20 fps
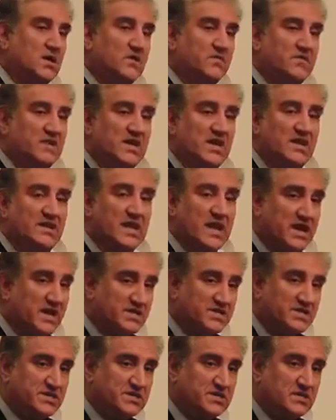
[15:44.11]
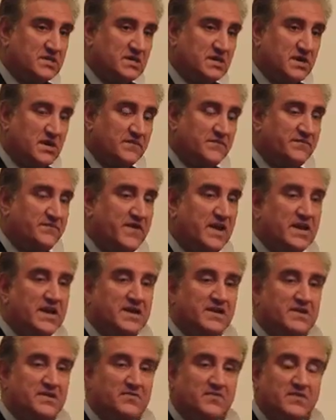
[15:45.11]
We inherited a
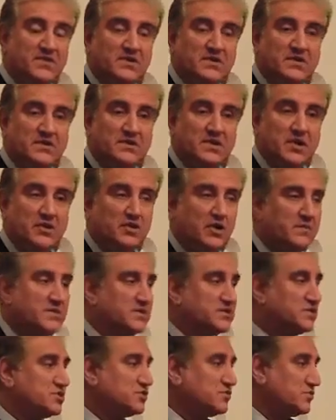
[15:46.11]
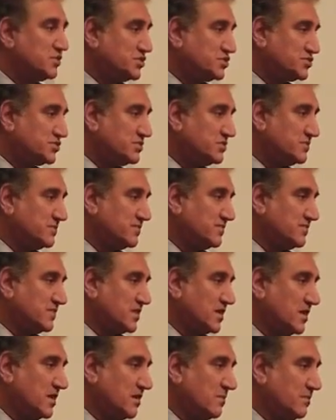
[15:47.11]
fairly difficult economic situation,
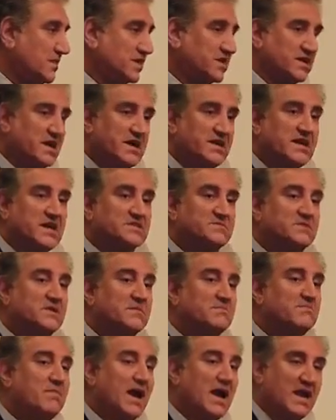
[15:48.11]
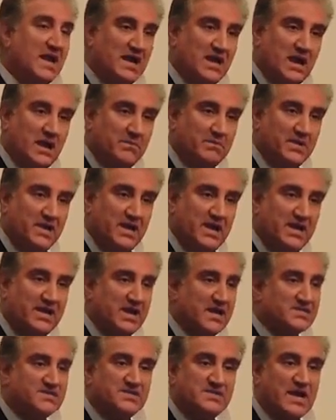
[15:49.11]
but it has been piling up. It
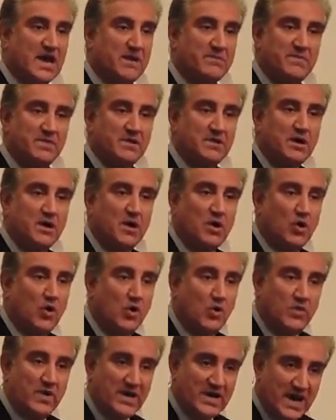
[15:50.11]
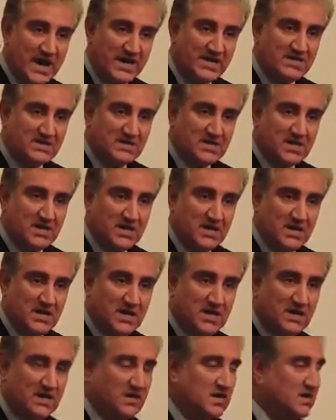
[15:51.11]
hasn't happened overnight.
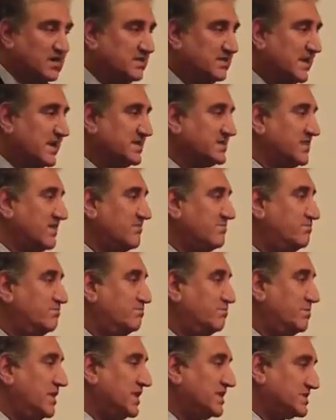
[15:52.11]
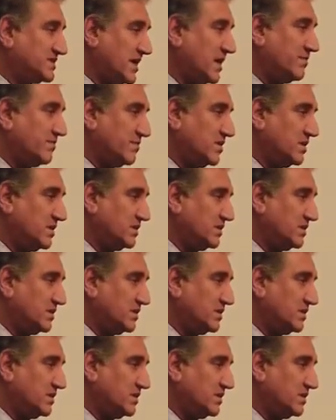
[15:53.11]
Things have built up.